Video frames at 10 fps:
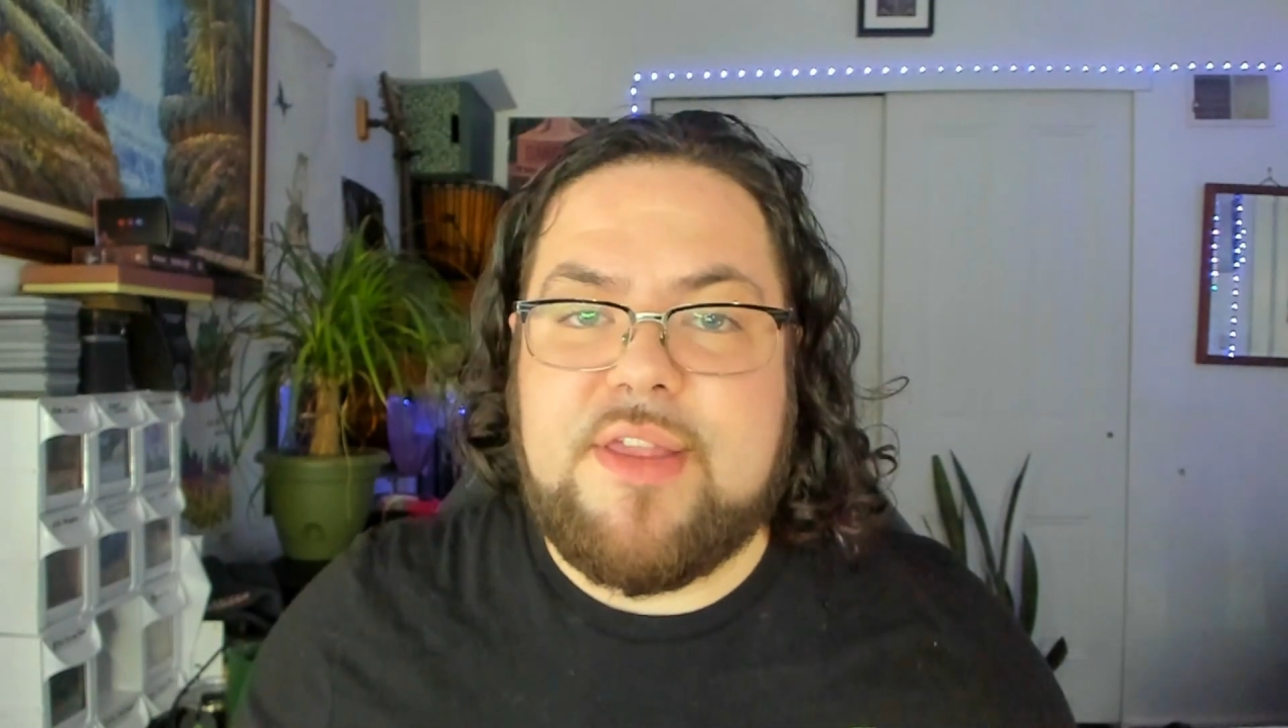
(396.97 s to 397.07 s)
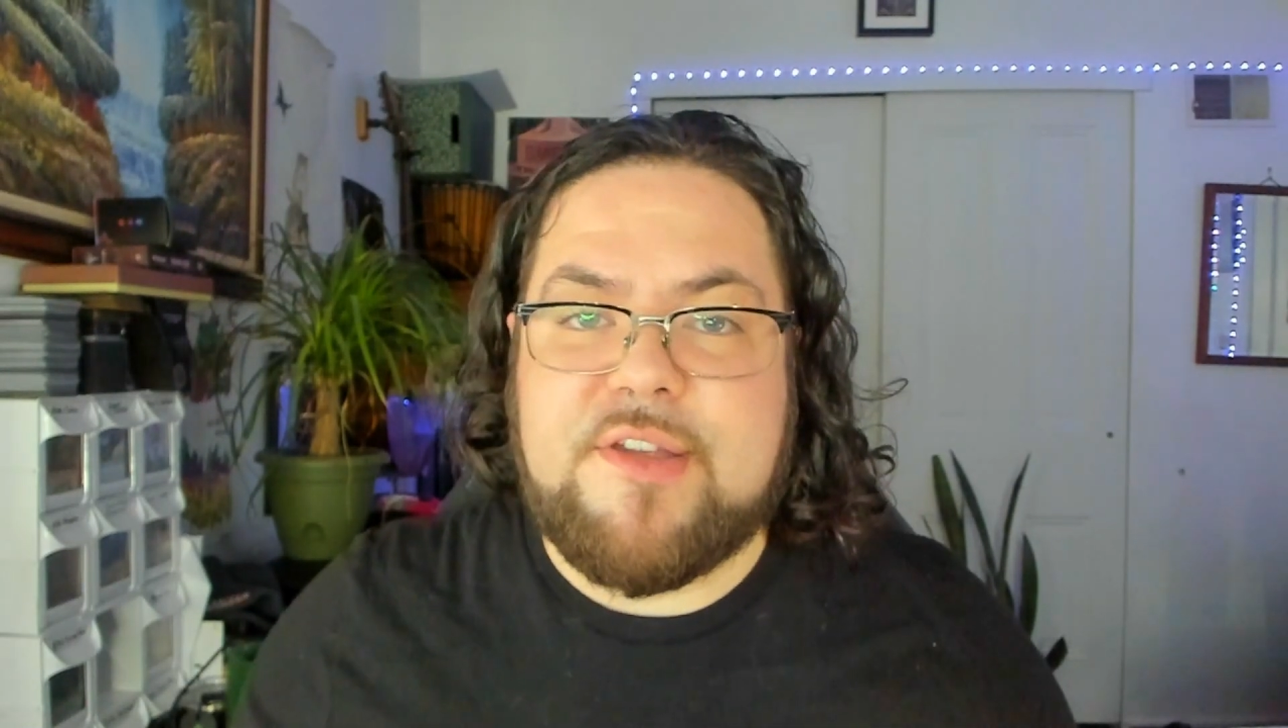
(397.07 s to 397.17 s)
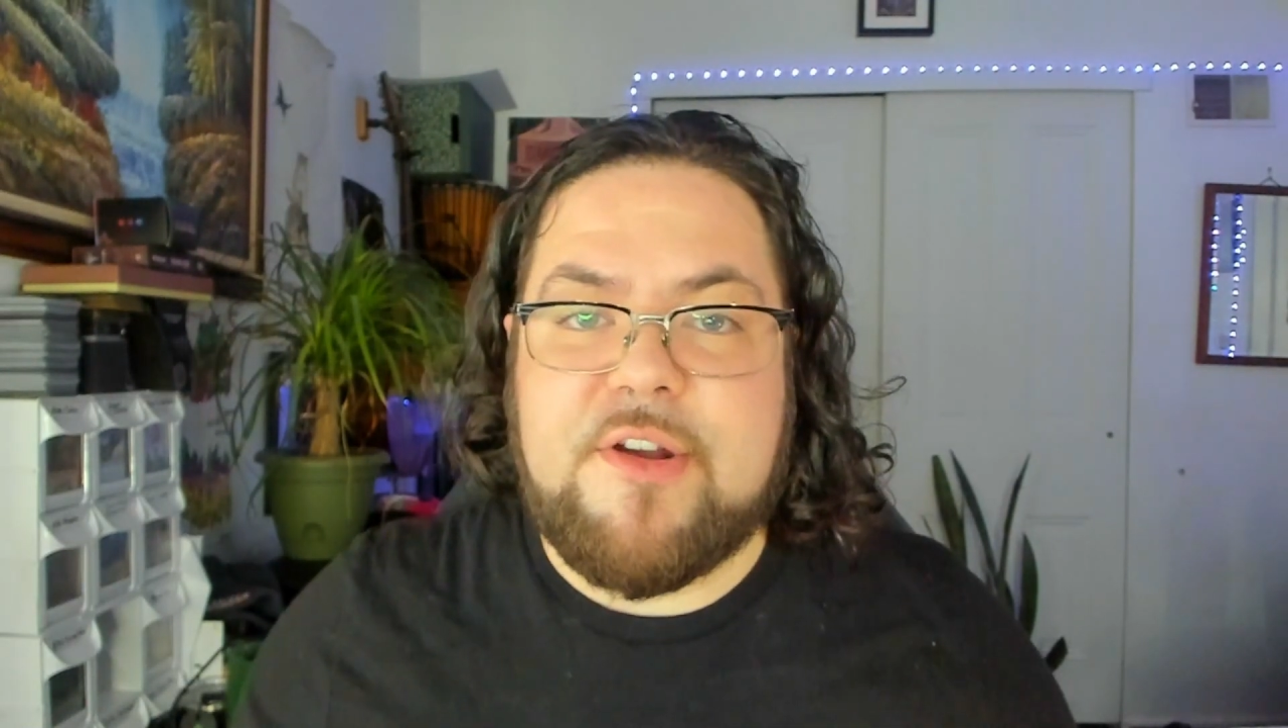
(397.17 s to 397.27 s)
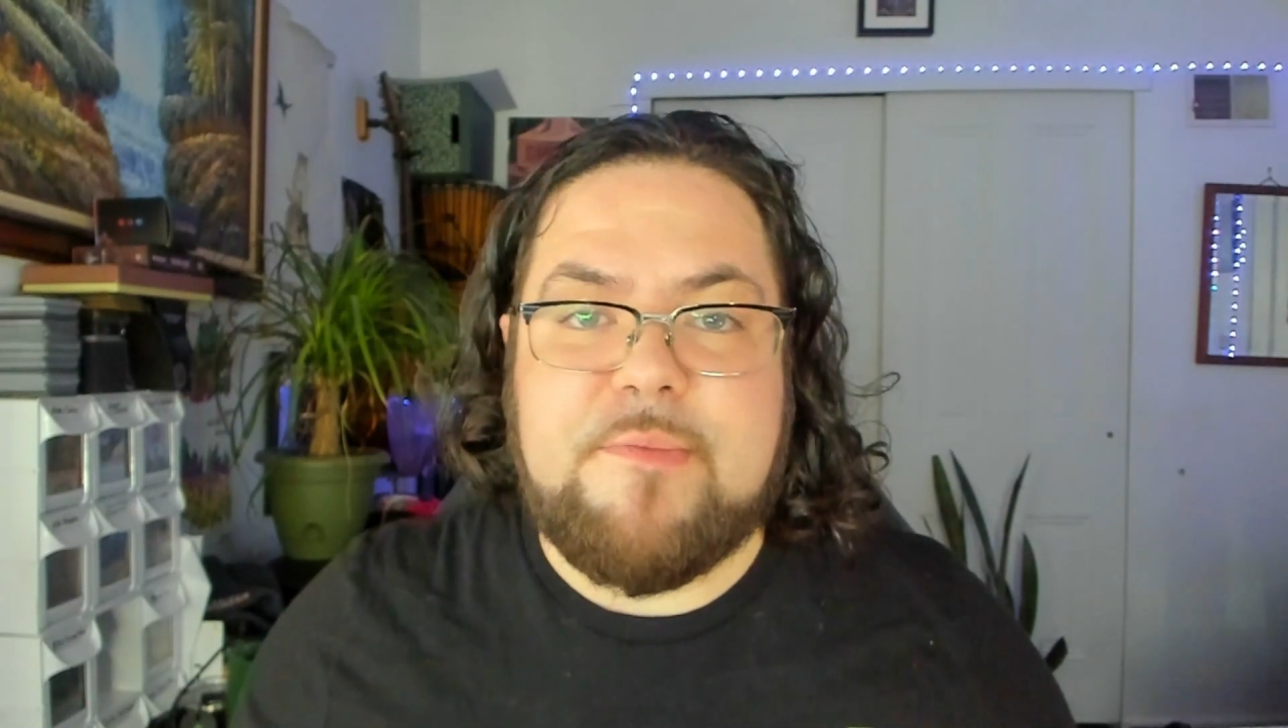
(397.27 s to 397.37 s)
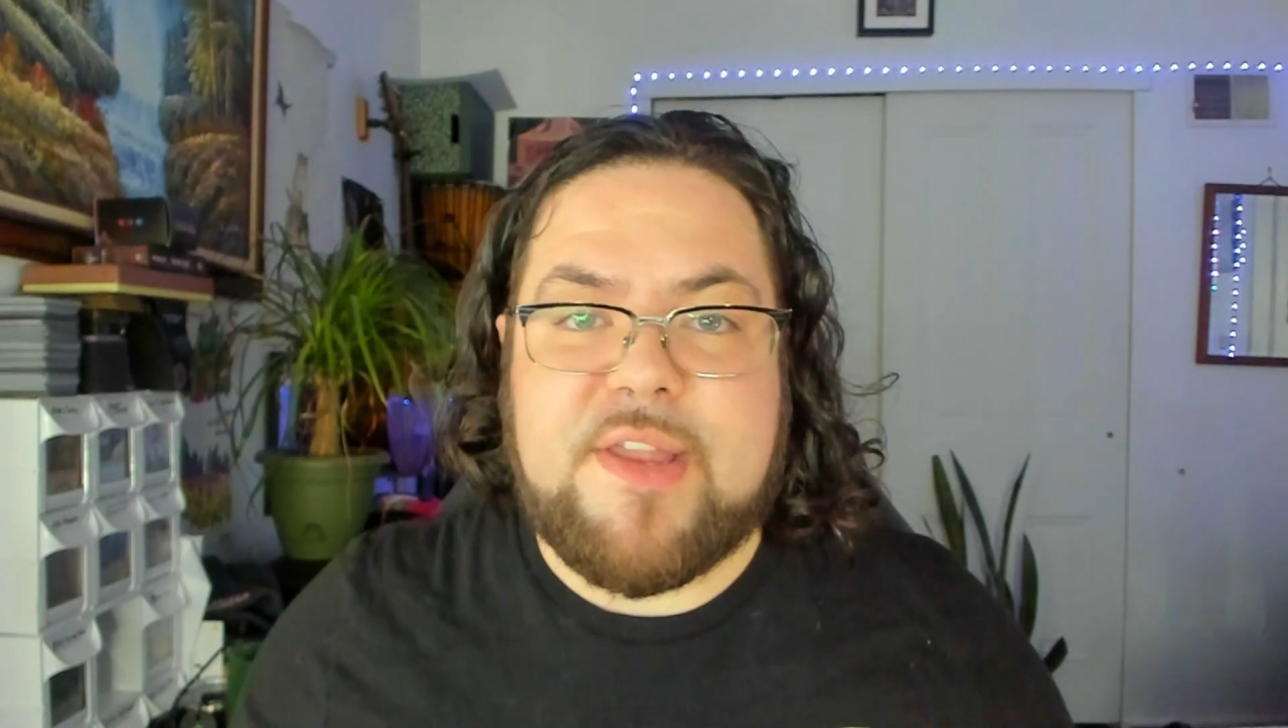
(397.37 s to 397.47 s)
these
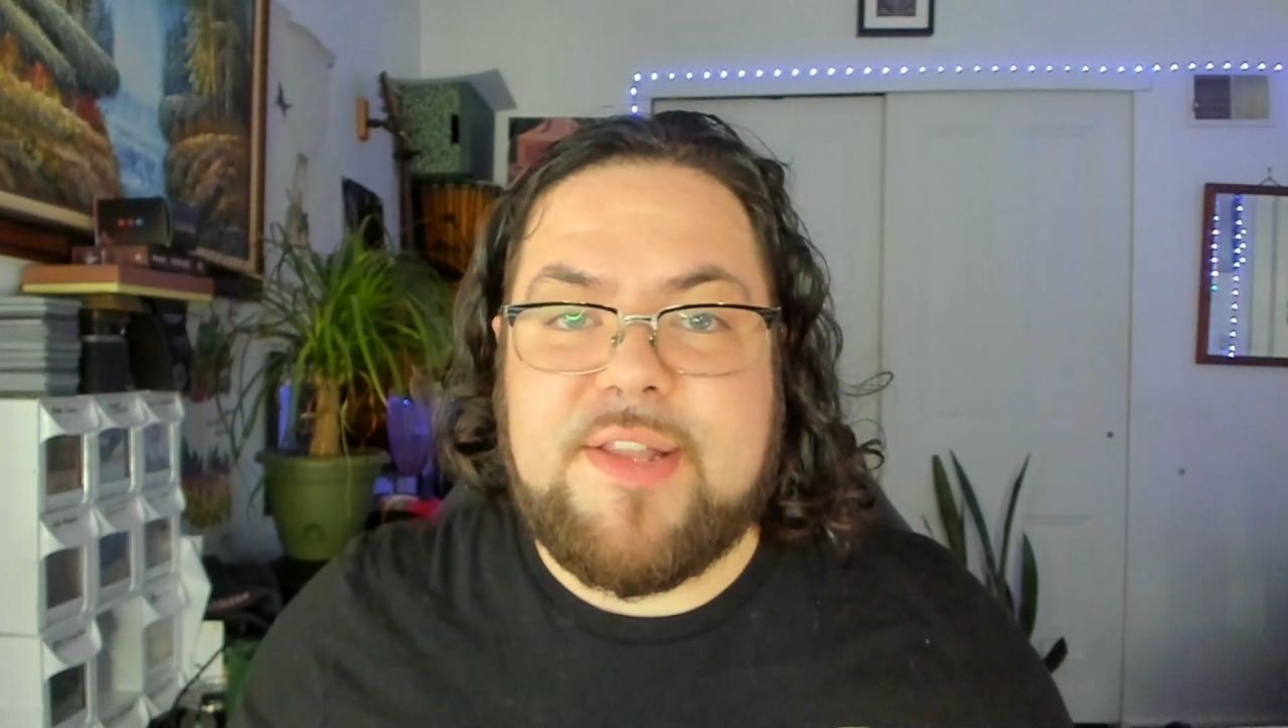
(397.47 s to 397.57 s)
tournaments